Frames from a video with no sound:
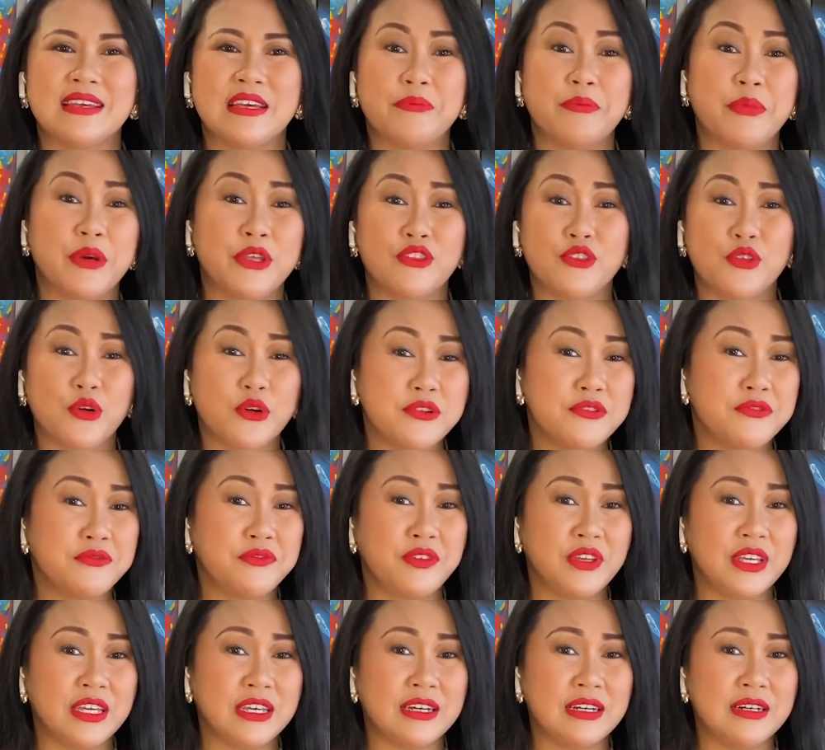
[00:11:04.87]
But don't
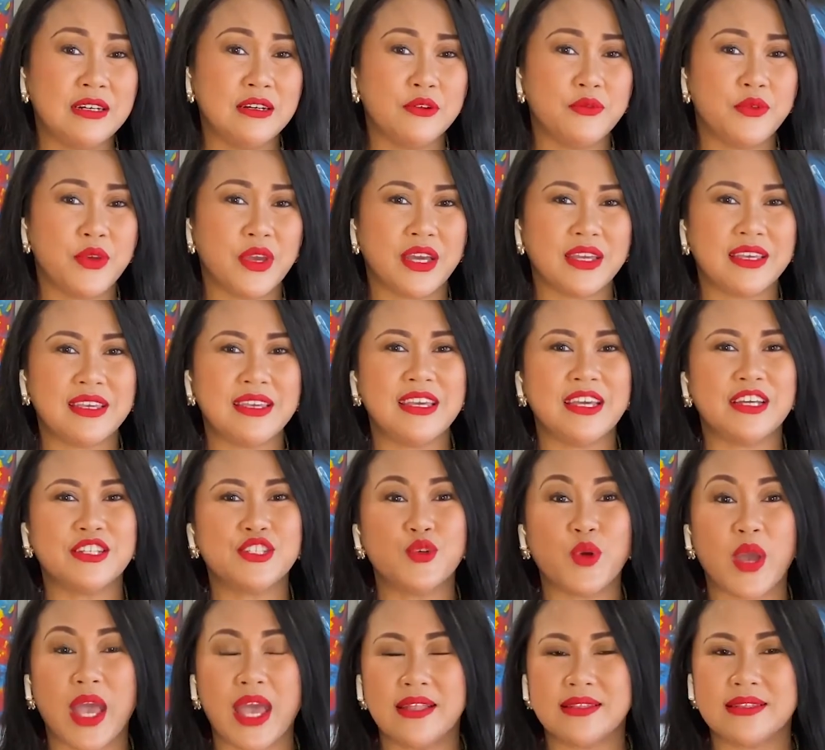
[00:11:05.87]
fear, we are here
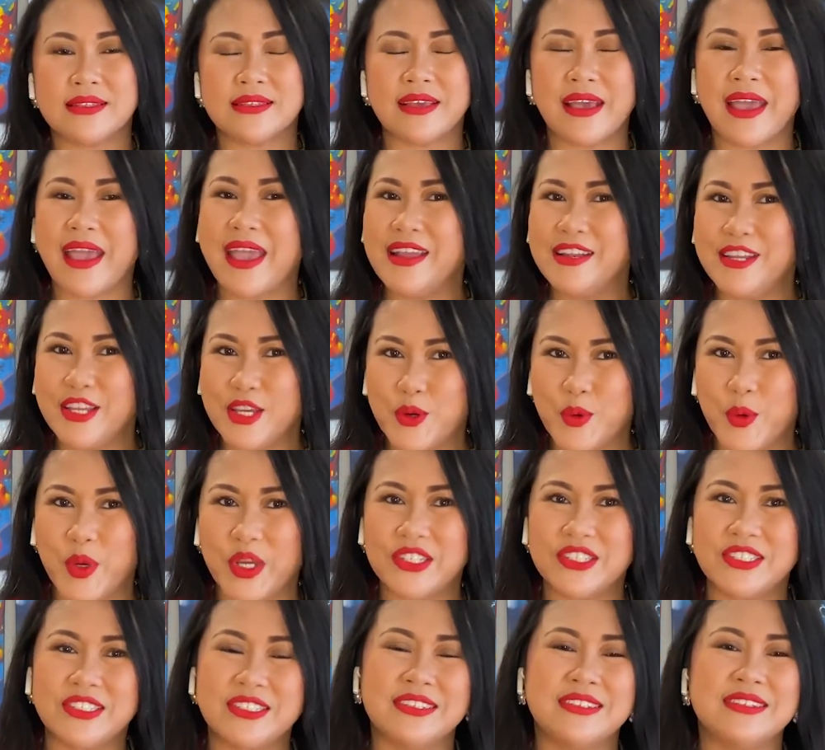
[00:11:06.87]
to answer any
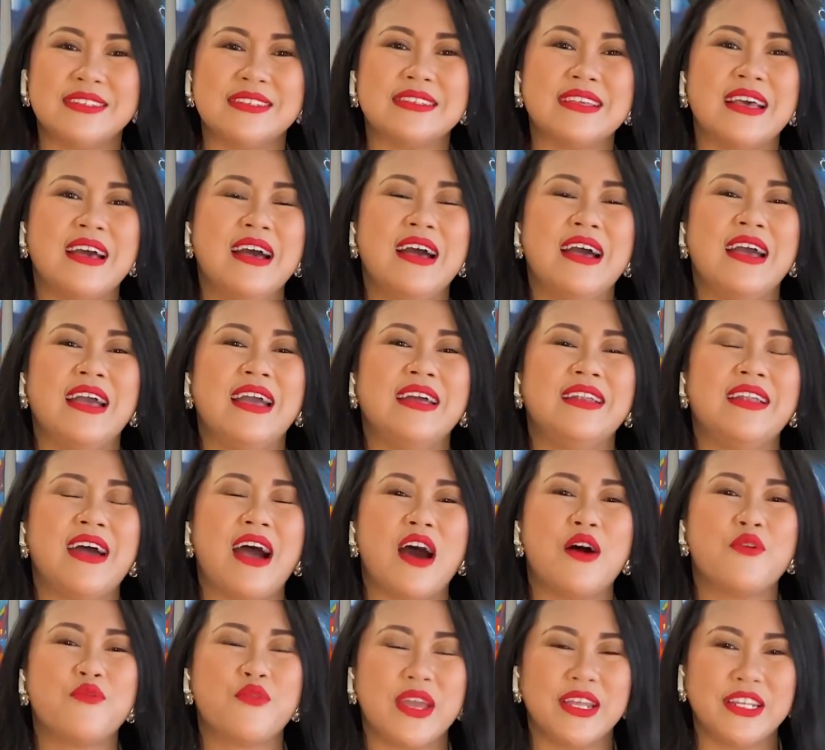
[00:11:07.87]
questions and
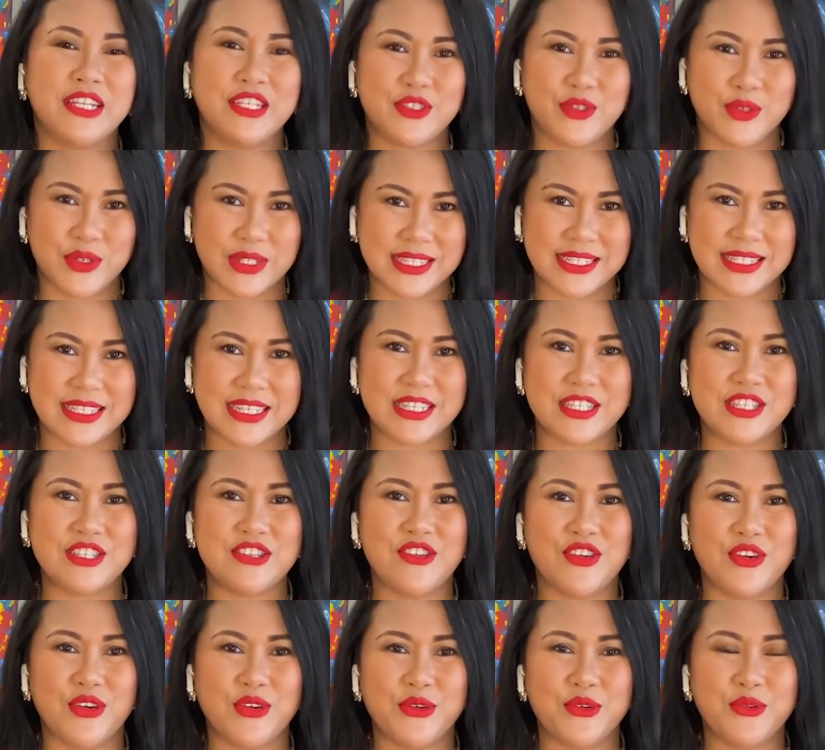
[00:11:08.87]
are ready to
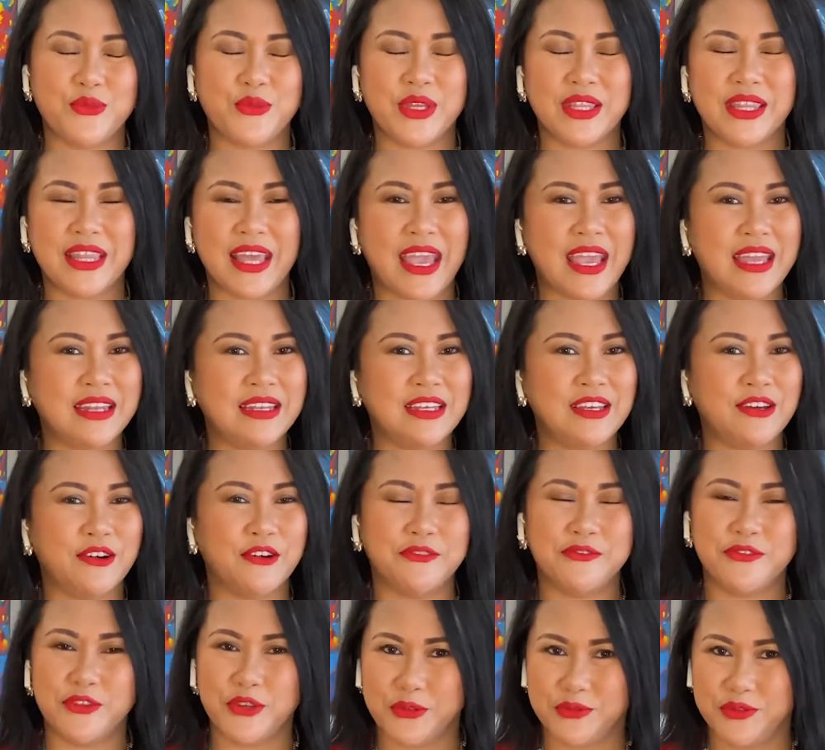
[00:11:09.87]
assist you with any
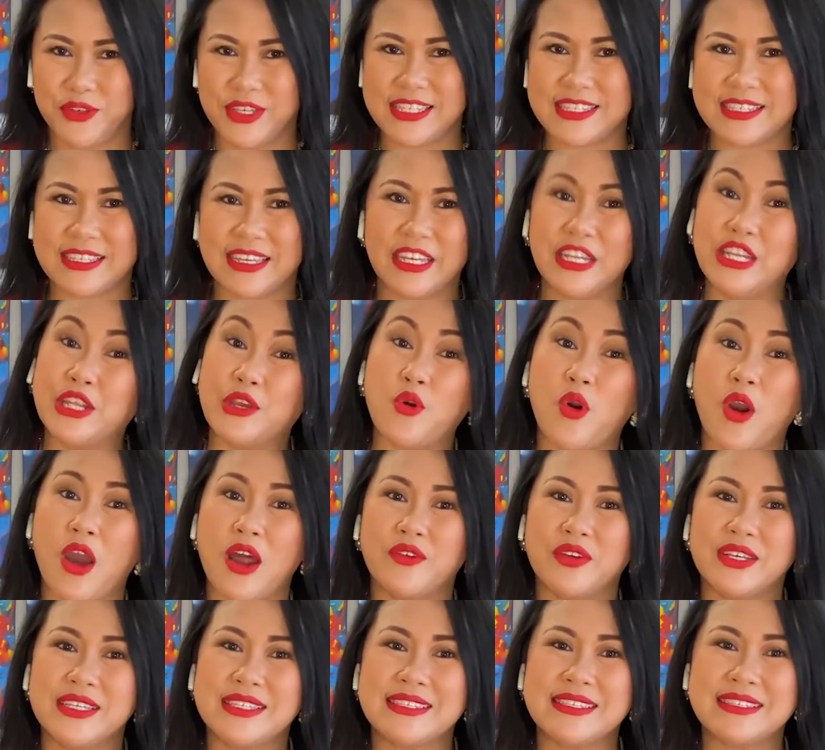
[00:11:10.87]
of your visa
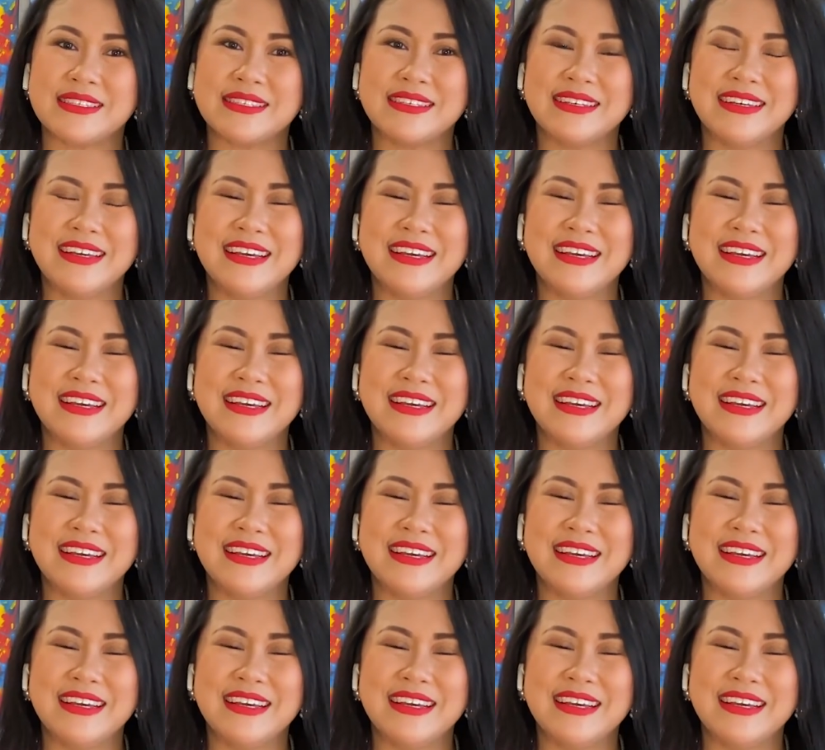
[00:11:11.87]
inquiries.